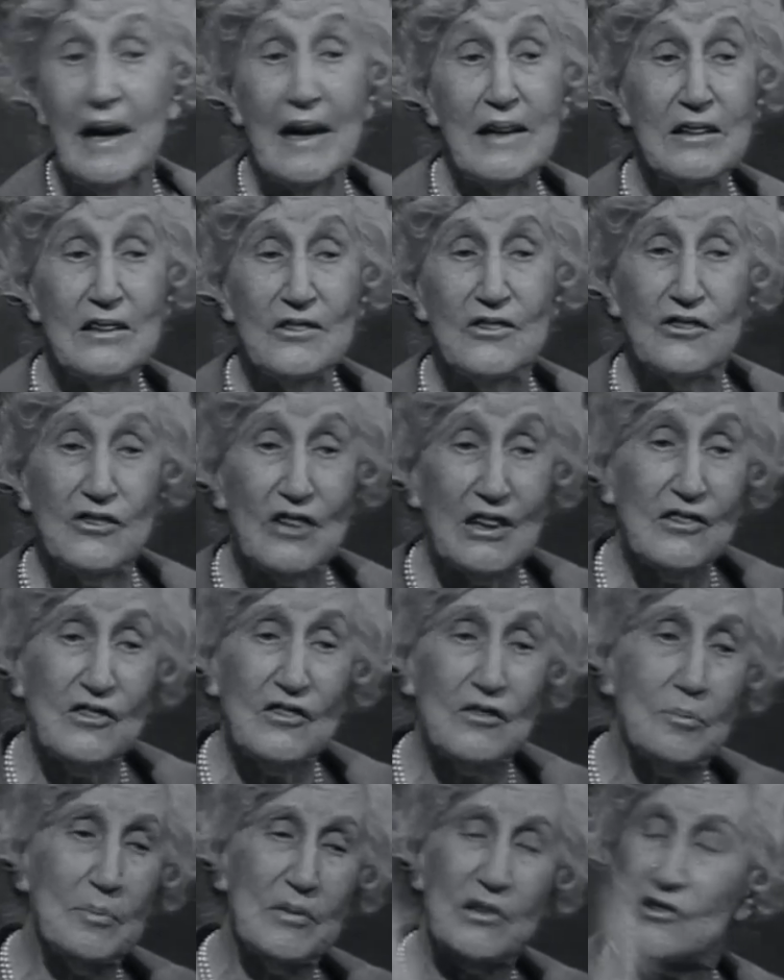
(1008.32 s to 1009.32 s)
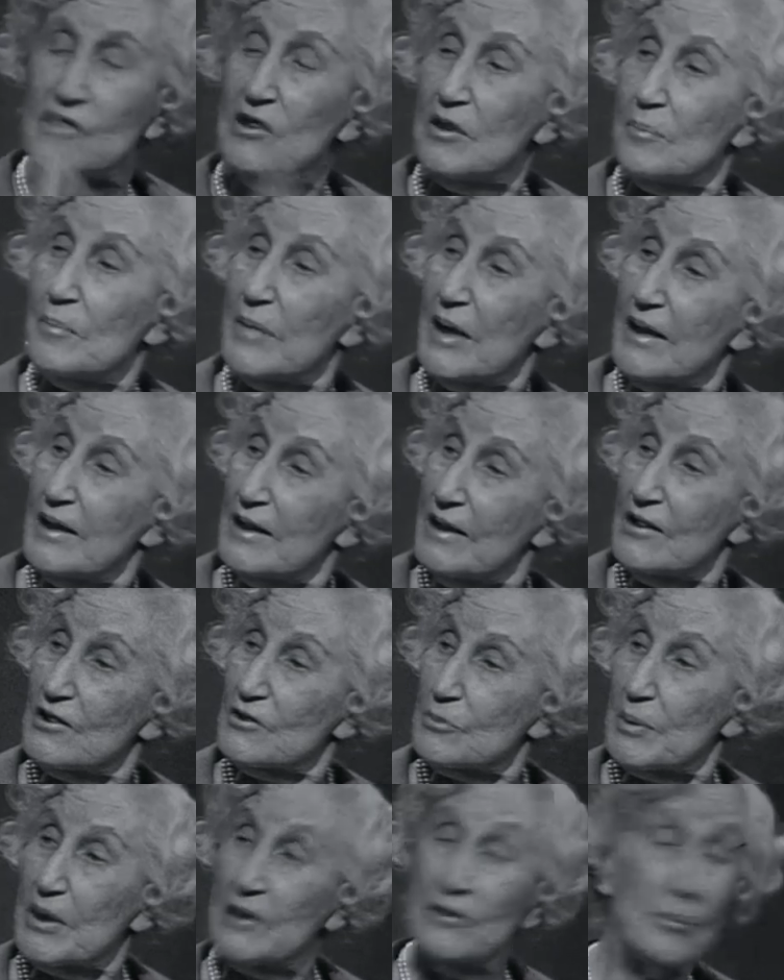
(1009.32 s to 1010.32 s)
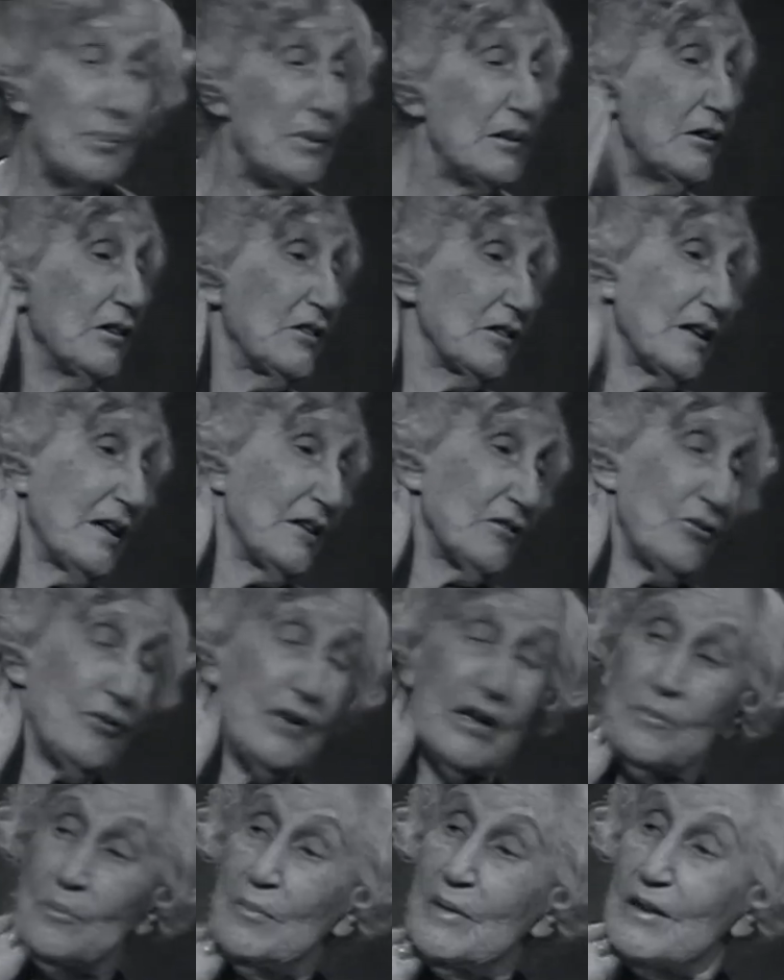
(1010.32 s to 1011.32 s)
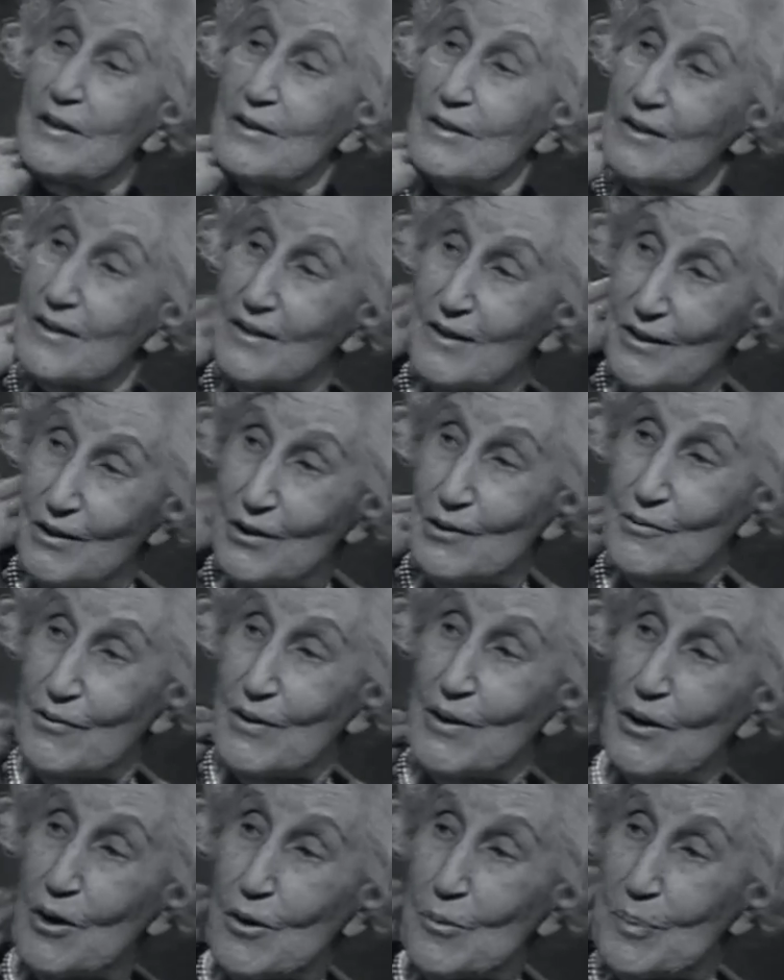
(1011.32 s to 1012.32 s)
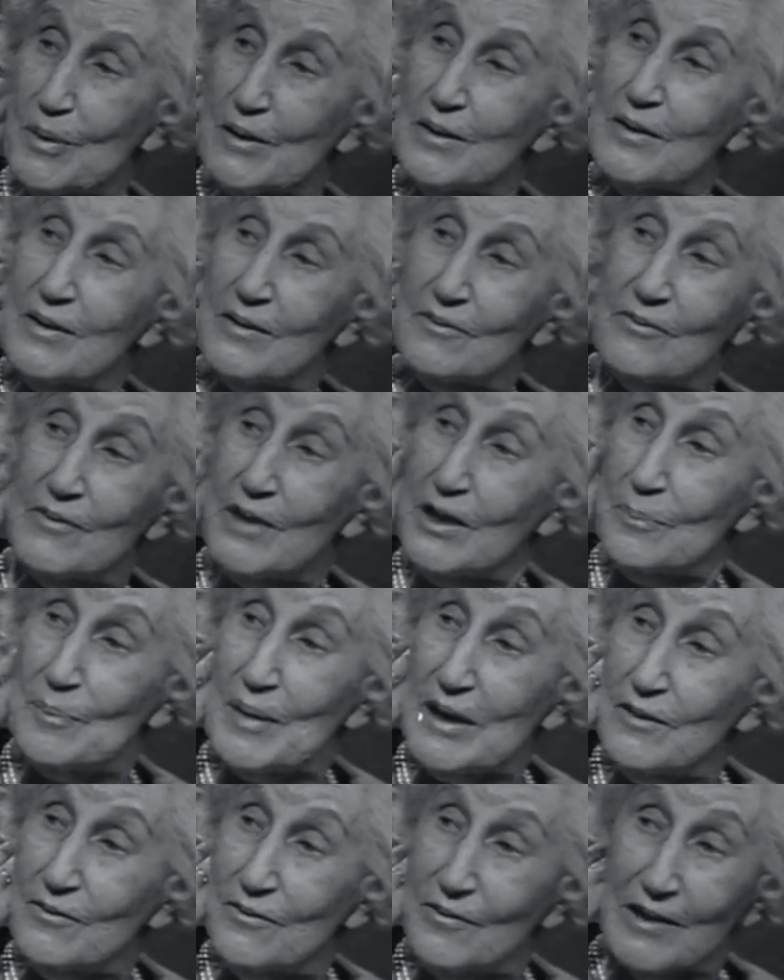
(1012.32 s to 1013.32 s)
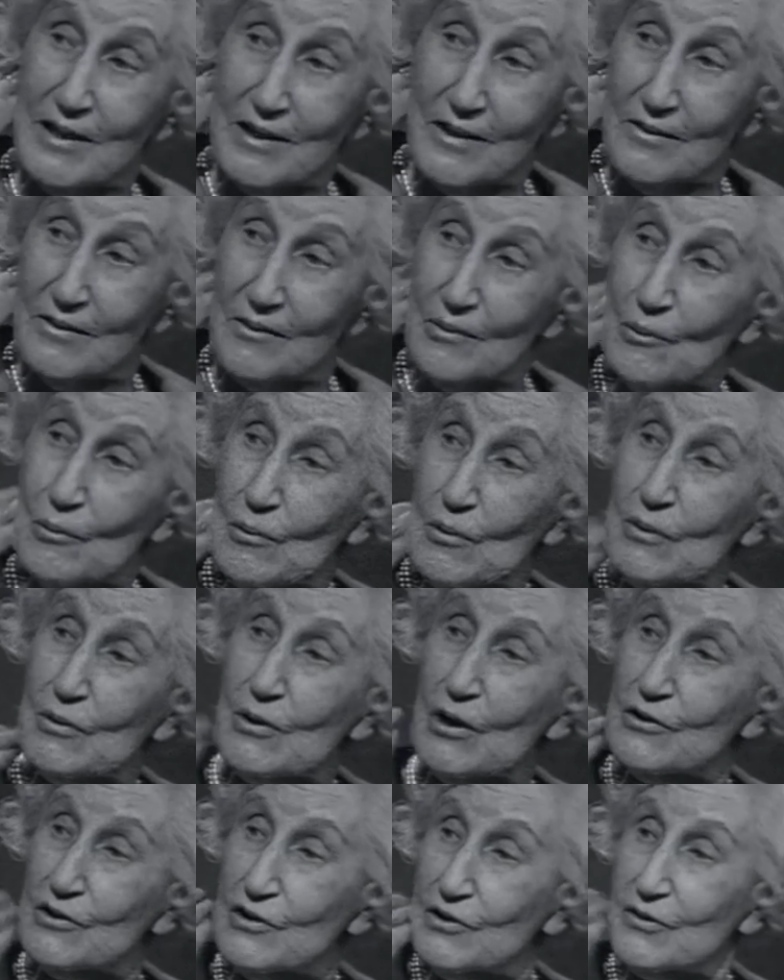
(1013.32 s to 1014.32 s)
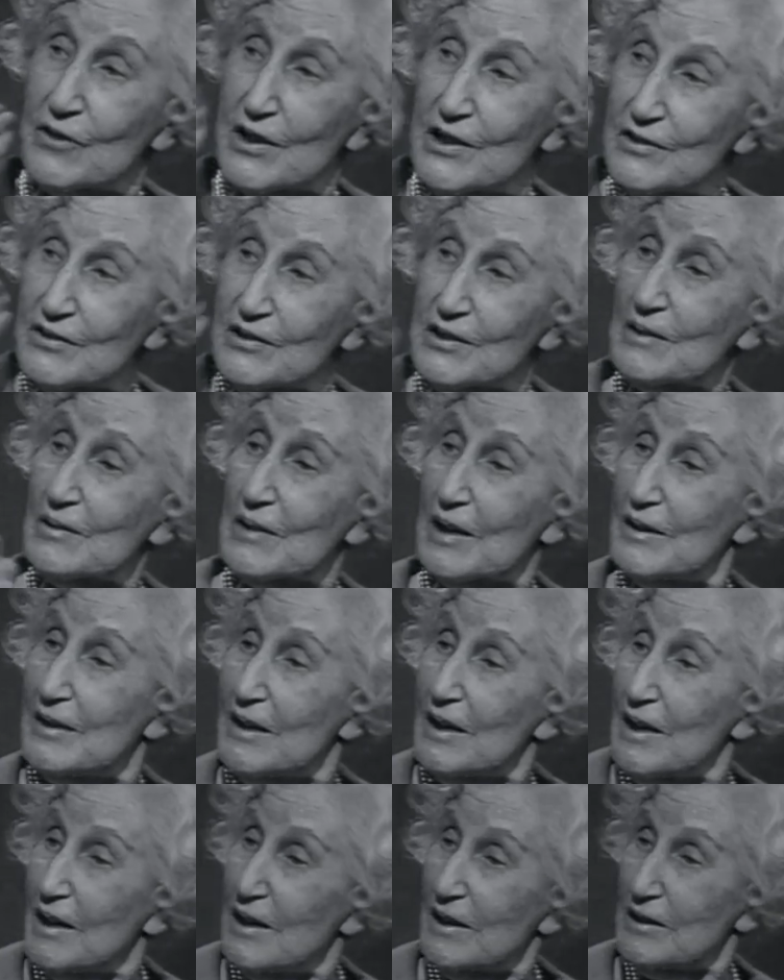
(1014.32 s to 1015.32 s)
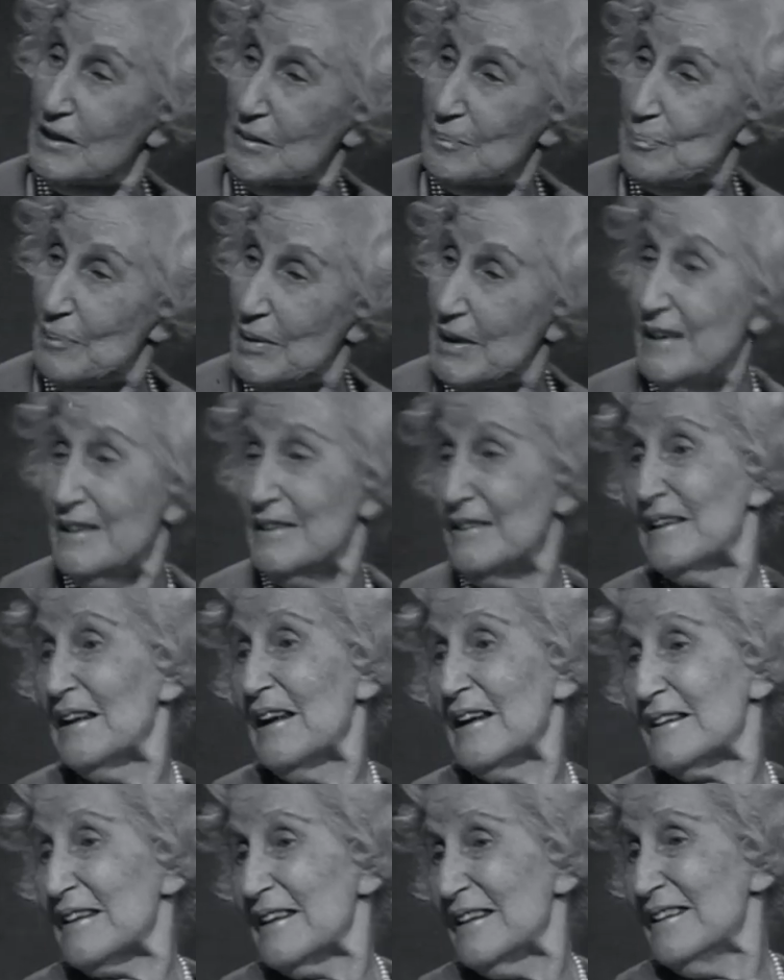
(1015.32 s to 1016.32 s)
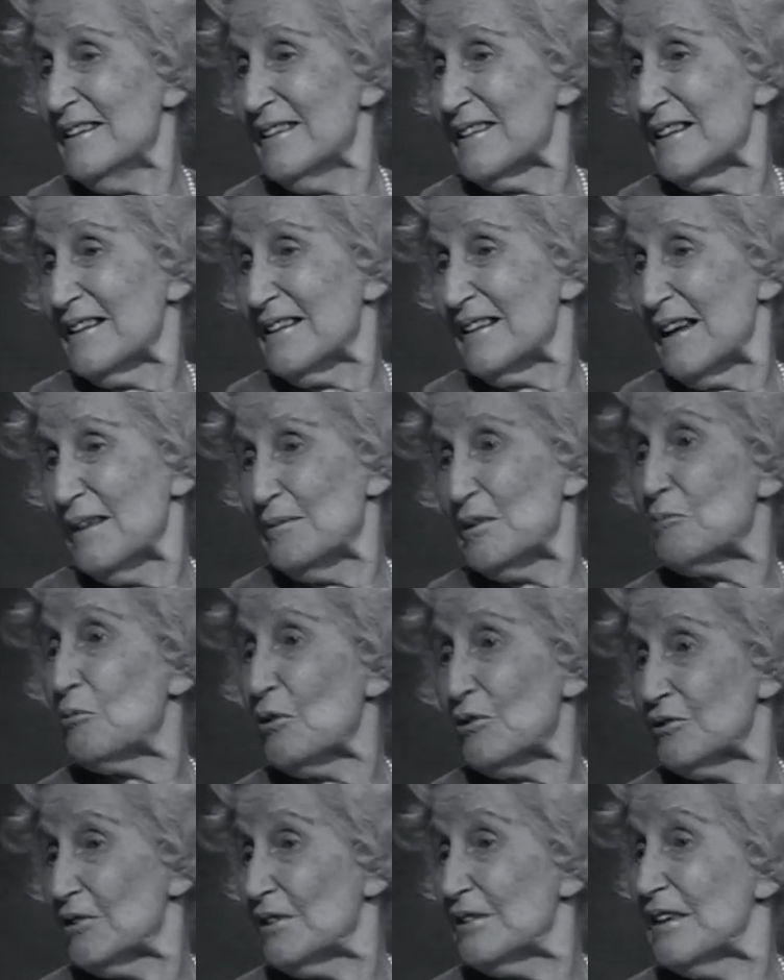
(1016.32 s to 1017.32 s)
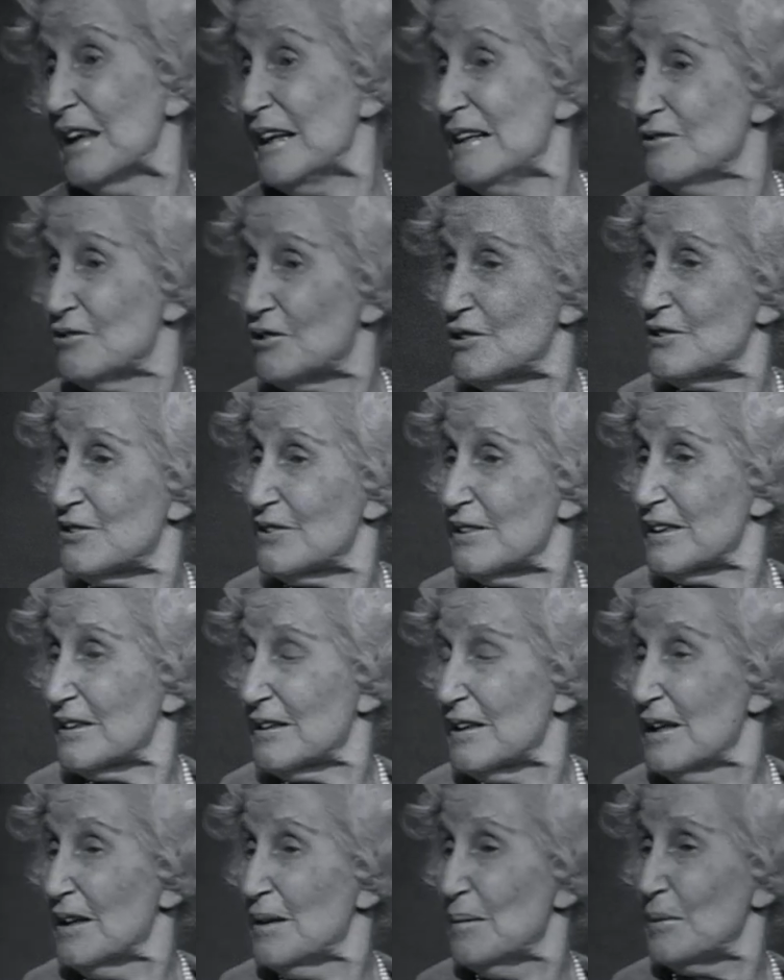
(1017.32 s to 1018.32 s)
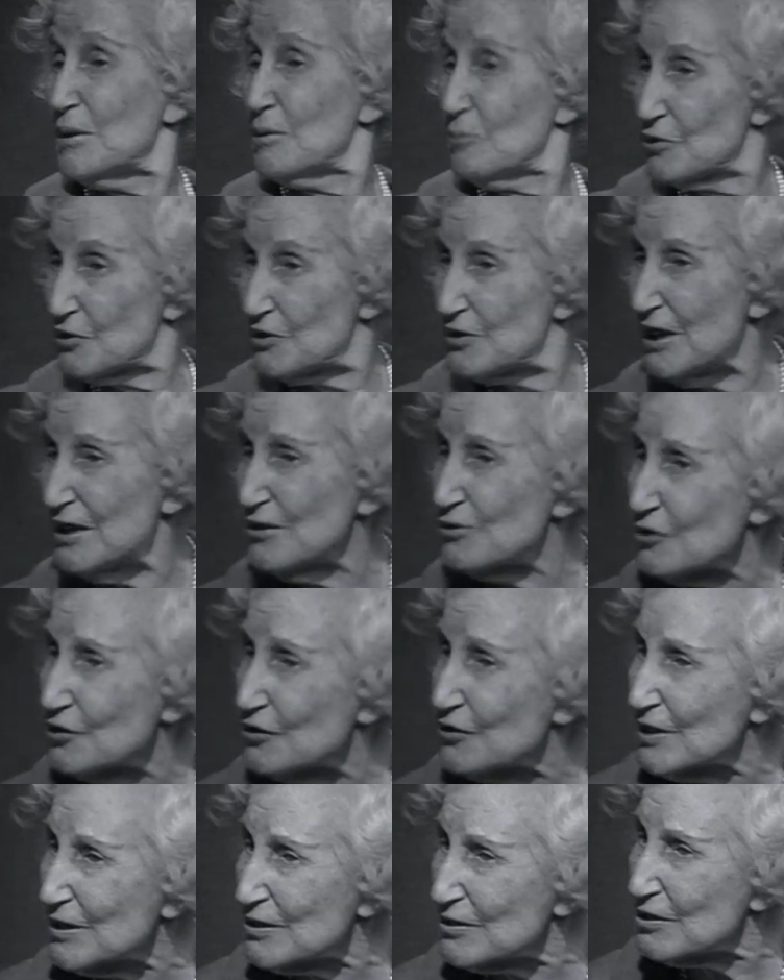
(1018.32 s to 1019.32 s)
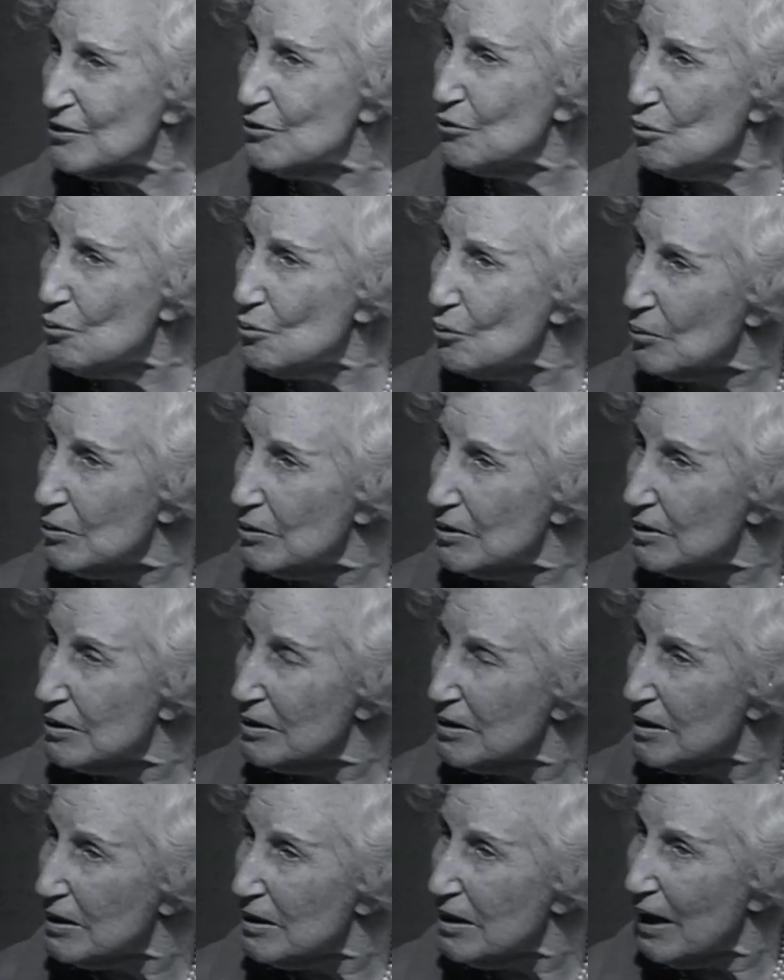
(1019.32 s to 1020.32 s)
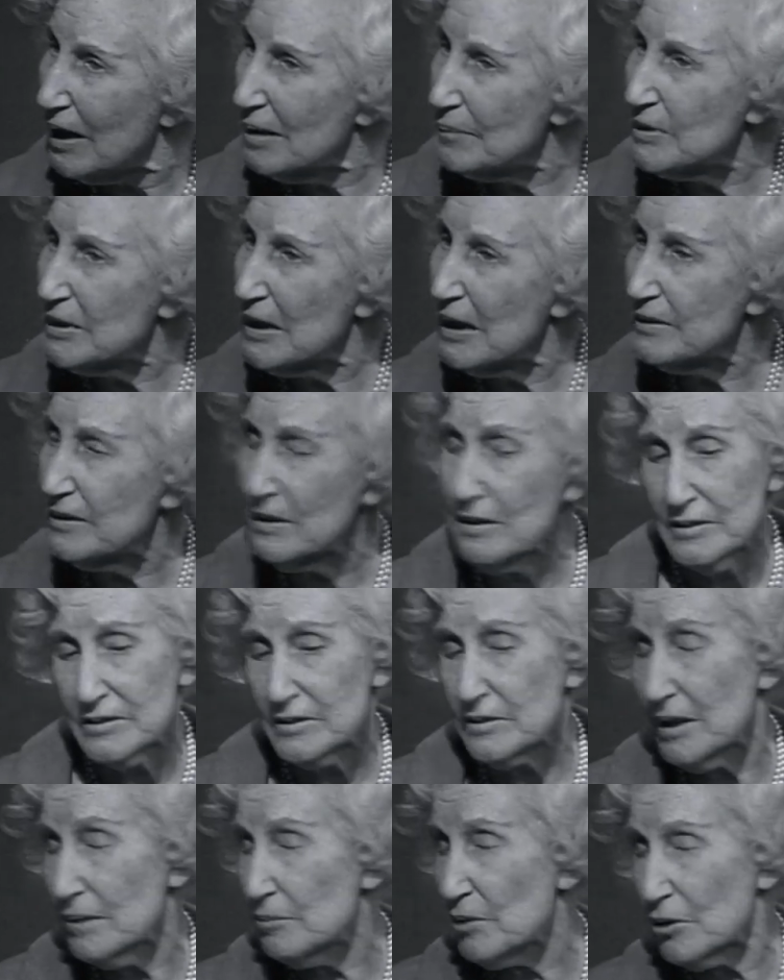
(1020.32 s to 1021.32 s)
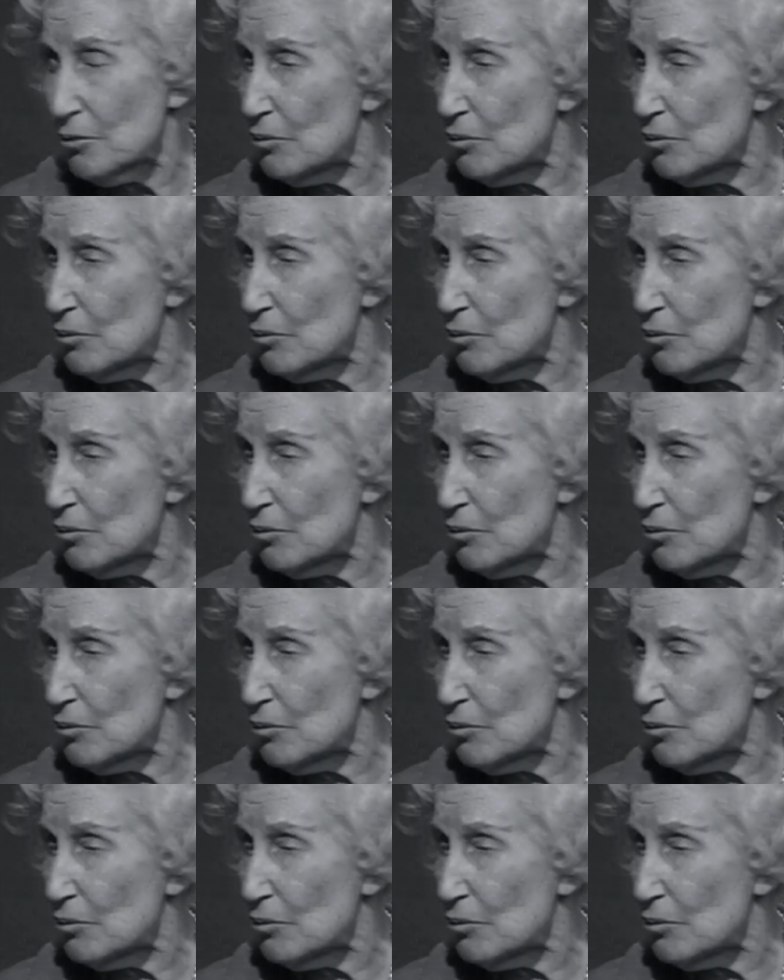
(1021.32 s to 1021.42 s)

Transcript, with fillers: and it just missed him by a hair's breadth, but it cut Redmond over, open very painfully across his face and and he bled like anything. I mean, it wasn't a dangerous thing, but it was a dangerous thing to do. I mean, I think they